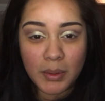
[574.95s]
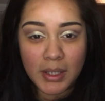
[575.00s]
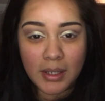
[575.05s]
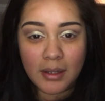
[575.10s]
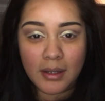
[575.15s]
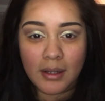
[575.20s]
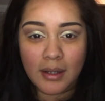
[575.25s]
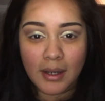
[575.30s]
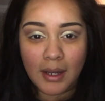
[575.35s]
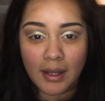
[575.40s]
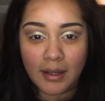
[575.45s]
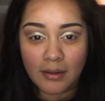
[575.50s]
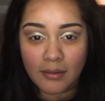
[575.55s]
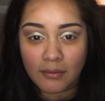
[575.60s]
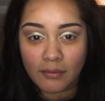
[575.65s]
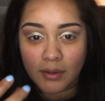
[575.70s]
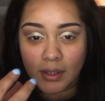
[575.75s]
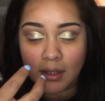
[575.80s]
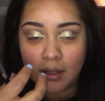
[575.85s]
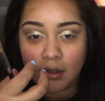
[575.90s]
It kind of
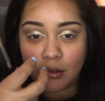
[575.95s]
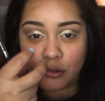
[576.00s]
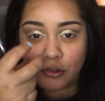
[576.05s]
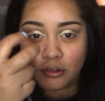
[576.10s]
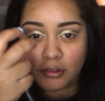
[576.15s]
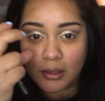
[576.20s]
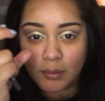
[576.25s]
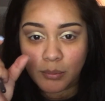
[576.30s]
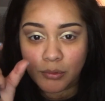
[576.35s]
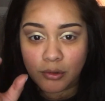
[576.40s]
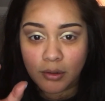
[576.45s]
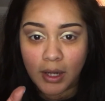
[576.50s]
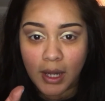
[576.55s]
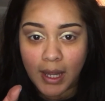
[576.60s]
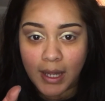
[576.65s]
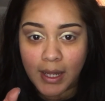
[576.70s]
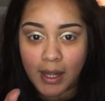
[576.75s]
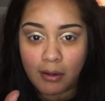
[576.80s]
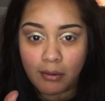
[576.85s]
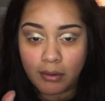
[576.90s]
shapes your
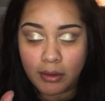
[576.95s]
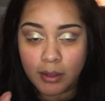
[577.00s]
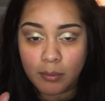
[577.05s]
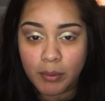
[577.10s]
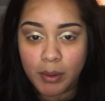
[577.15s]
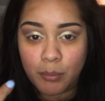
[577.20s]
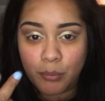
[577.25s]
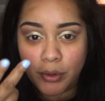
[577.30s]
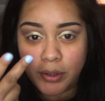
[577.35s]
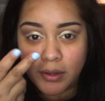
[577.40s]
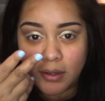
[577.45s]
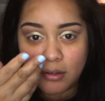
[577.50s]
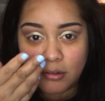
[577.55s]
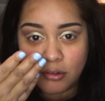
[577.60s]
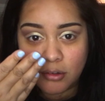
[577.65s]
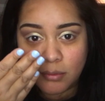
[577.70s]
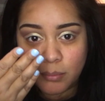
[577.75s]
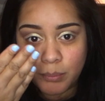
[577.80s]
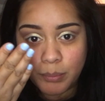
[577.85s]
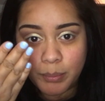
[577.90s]
eye out a little bit more than
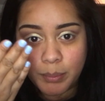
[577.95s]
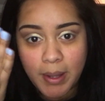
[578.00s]
just